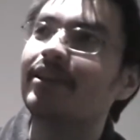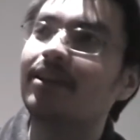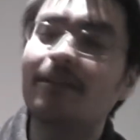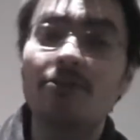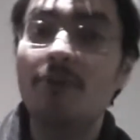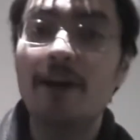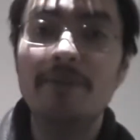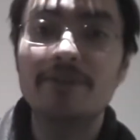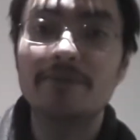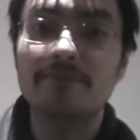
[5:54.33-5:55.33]
I don't know what
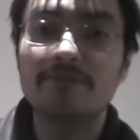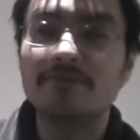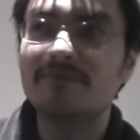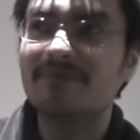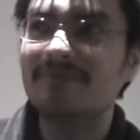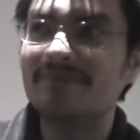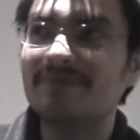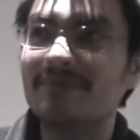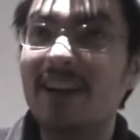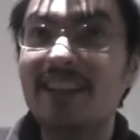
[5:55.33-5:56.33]
happened to it.
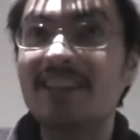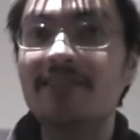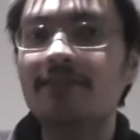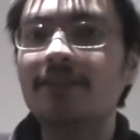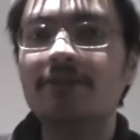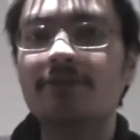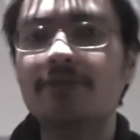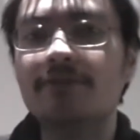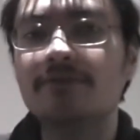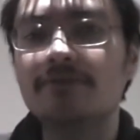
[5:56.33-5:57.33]
I seriously don't
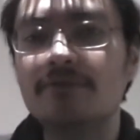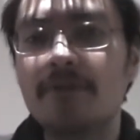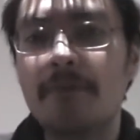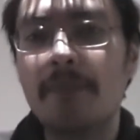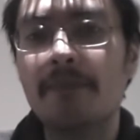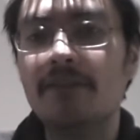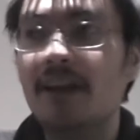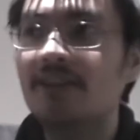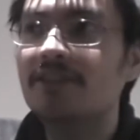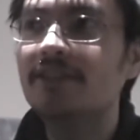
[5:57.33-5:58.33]
know.
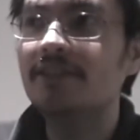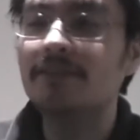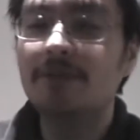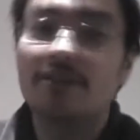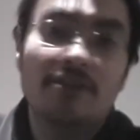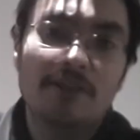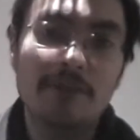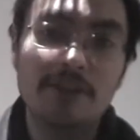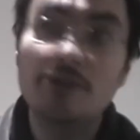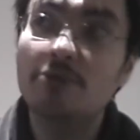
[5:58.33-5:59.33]
Last year, I mean, it's not
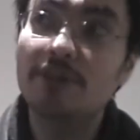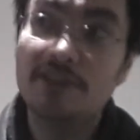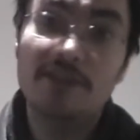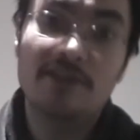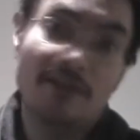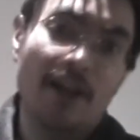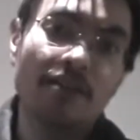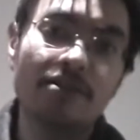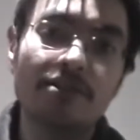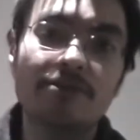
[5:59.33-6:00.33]
something new this year. It's
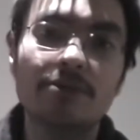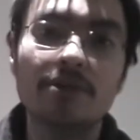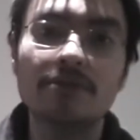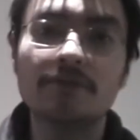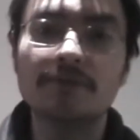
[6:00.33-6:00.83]
last year as well.